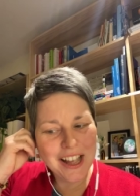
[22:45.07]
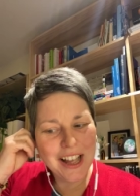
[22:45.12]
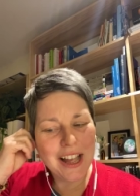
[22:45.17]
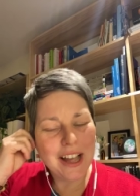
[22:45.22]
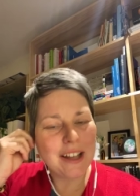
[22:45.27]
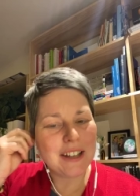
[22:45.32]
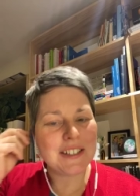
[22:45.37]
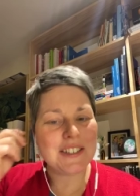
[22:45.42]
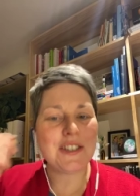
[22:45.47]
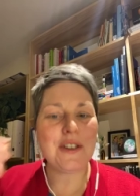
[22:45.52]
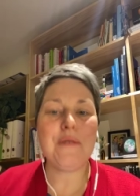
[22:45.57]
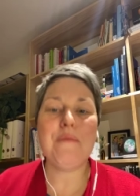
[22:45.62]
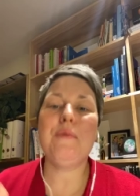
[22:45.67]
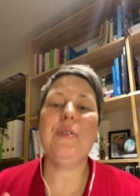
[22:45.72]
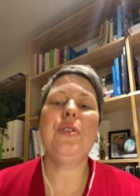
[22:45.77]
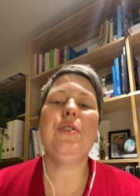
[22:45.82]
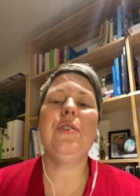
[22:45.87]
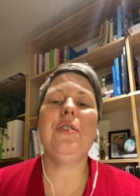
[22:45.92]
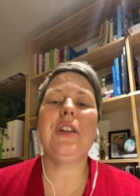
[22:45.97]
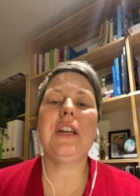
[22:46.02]
And so
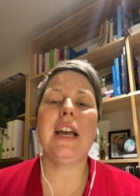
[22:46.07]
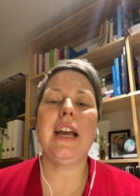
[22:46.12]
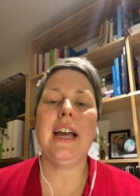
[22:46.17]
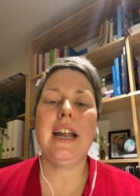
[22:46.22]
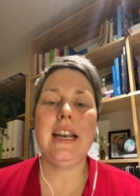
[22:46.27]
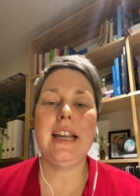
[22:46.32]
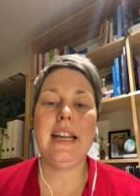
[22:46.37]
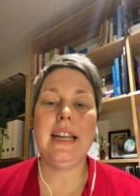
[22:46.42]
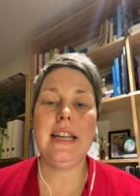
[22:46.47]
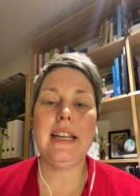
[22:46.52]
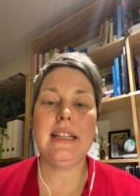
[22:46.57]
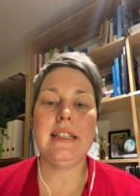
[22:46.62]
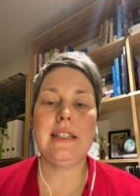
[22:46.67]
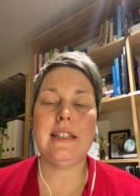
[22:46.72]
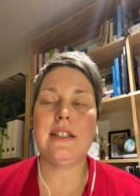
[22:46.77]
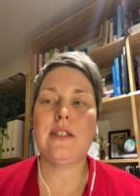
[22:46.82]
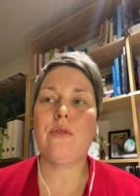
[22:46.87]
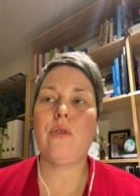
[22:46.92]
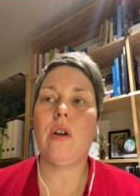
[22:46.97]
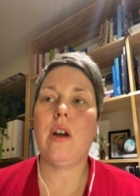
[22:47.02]
Manuka honey
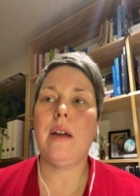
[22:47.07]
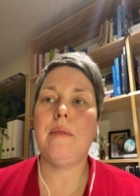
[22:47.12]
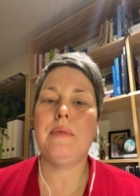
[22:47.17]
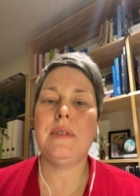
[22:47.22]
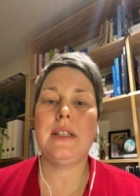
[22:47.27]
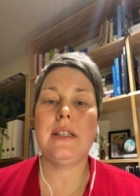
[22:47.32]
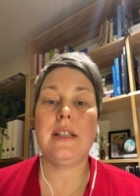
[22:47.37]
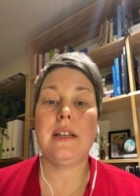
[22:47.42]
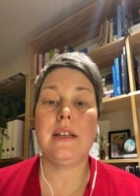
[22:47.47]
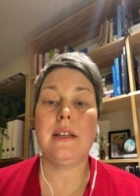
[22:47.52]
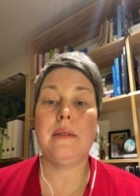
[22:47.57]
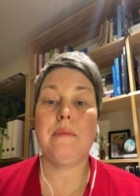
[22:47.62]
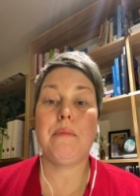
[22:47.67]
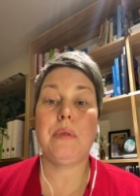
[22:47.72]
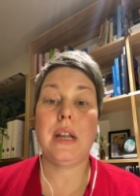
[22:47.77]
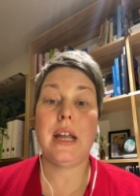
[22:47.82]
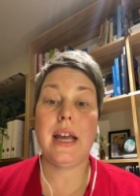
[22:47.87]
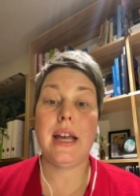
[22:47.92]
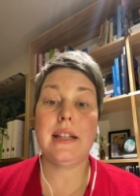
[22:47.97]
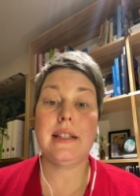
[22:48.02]
describes the
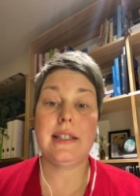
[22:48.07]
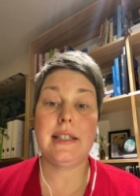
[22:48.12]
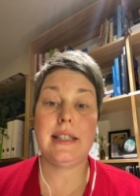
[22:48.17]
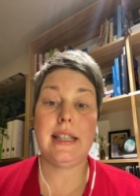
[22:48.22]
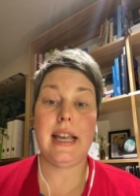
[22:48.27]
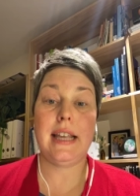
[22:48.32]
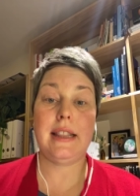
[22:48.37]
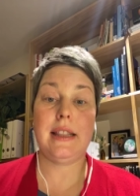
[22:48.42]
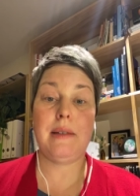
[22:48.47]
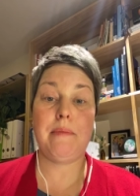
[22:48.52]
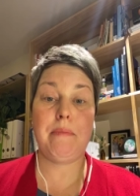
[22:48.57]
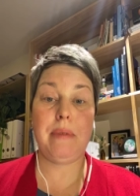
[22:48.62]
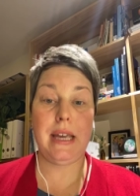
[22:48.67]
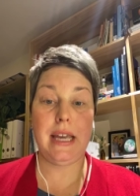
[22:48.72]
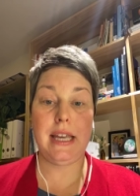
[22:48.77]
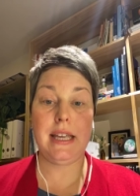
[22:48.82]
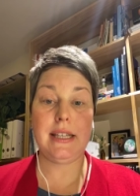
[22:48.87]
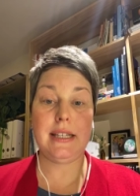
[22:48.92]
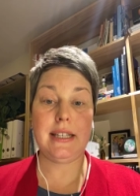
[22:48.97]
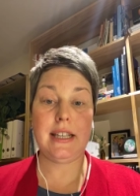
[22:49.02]
plants that the
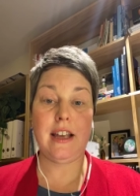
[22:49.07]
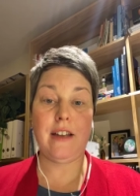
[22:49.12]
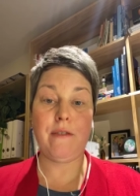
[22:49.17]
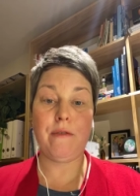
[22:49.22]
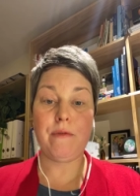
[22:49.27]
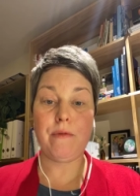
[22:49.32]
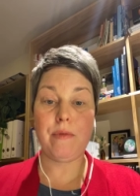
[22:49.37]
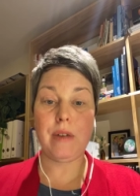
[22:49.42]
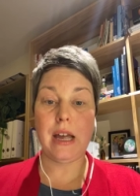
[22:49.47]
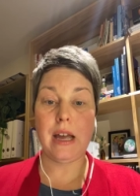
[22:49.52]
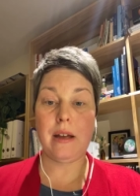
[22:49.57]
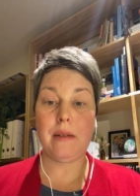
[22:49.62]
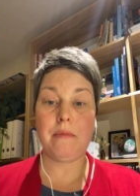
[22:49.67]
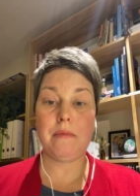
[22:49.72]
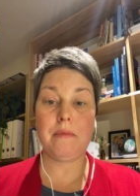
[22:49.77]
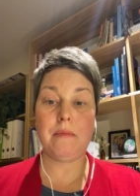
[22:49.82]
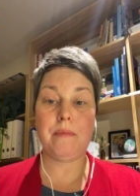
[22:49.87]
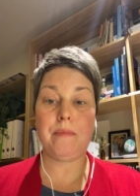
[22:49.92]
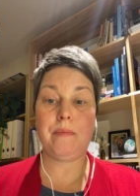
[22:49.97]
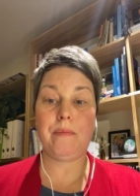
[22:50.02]
bees have
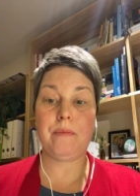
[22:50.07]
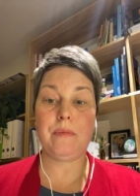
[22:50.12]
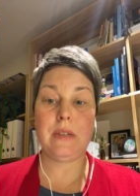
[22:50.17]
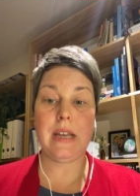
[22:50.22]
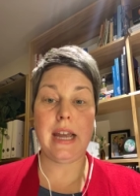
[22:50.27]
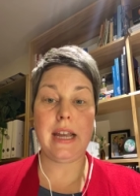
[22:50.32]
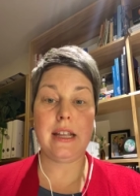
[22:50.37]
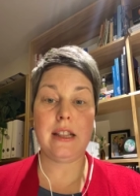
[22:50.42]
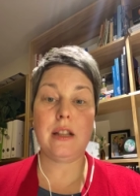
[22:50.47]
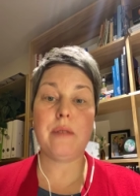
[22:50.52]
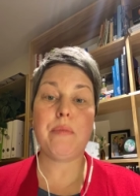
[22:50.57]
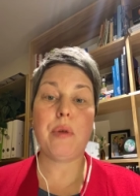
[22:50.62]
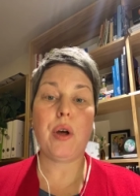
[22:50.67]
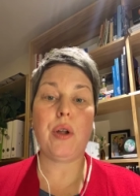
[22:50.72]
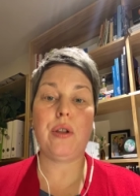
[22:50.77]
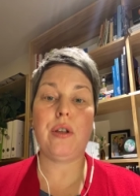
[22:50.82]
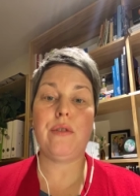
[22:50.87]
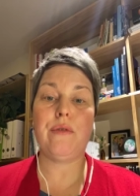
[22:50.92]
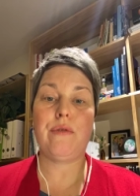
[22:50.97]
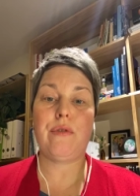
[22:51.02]
um, taken the
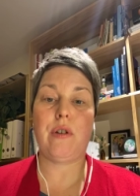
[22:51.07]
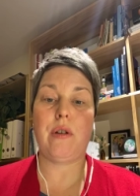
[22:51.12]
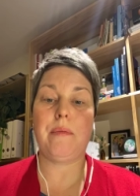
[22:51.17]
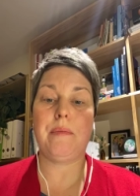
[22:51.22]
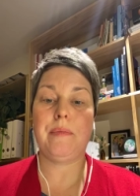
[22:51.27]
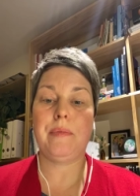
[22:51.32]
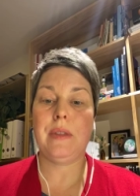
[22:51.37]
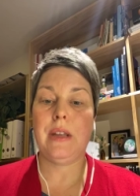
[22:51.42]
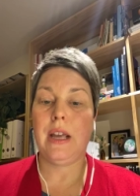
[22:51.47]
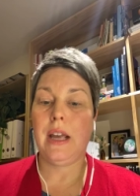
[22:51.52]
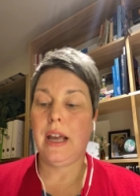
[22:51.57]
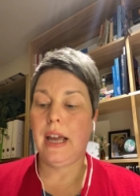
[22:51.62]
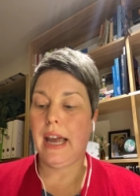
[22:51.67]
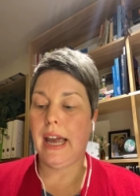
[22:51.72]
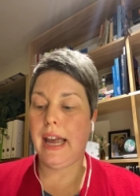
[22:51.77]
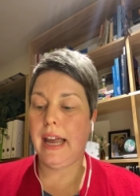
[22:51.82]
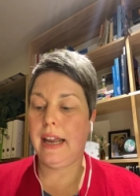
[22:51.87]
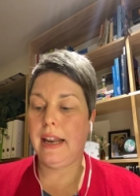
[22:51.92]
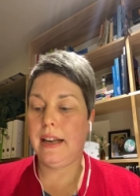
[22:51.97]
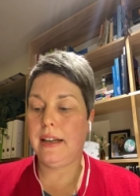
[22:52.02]
pollen from.
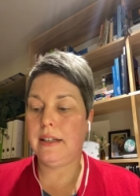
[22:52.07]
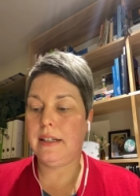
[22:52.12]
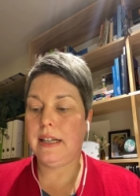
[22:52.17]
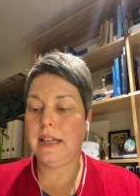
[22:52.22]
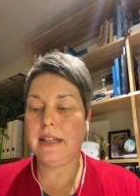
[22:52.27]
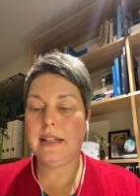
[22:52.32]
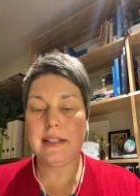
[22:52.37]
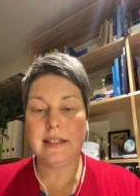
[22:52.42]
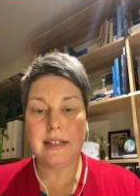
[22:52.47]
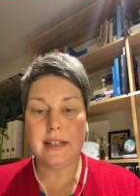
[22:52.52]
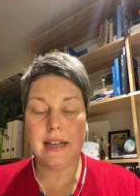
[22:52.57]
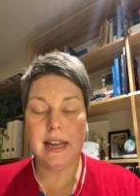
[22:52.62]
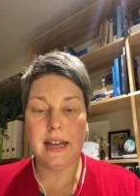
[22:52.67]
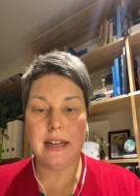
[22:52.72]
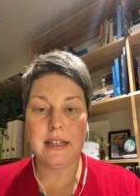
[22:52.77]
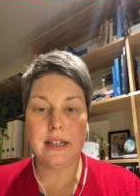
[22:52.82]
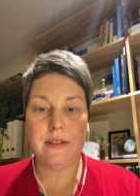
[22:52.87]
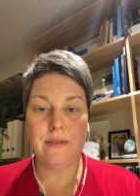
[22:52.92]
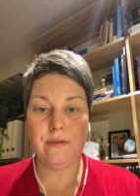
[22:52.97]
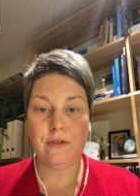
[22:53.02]
And it is a
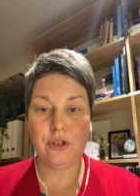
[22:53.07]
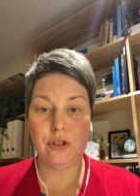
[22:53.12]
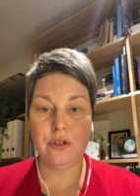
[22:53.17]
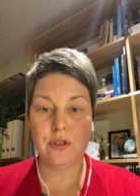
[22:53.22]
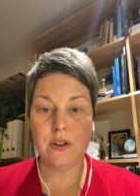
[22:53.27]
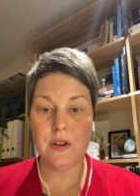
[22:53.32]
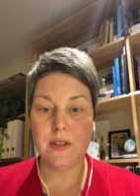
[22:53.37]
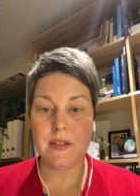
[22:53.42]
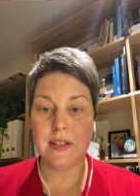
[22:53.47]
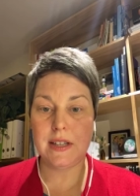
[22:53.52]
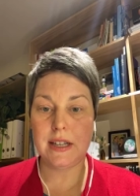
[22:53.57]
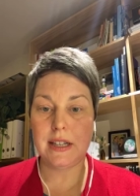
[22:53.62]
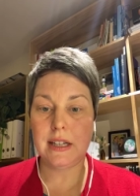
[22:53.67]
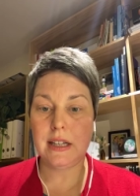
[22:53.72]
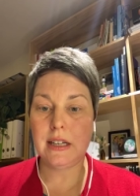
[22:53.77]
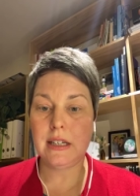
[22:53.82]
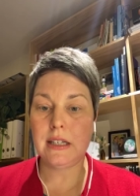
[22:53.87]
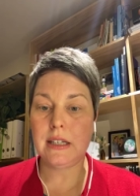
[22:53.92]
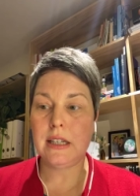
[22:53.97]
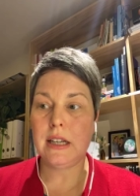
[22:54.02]
native to New
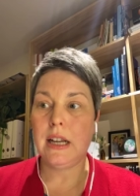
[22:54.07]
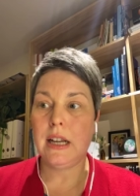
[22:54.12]
Zealand